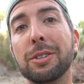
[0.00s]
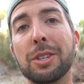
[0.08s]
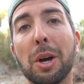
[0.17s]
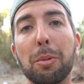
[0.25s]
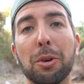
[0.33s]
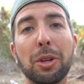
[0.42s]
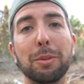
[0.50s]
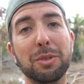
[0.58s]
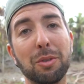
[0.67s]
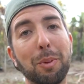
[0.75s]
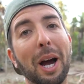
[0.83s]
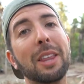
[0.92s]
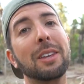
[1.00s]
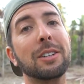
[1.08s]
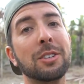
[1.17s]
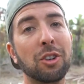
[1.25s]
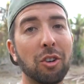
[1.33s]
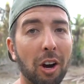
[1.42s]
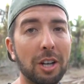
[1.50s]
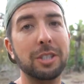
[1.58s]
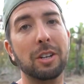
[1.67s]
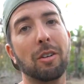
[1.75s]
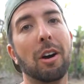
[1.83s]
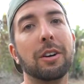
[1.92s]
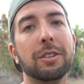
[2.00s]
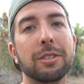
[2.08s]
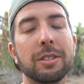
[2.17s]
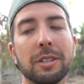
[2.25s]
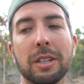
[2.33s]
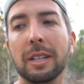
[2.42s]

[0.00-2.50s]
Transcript: Here's a couple clips of pythons crossing roads.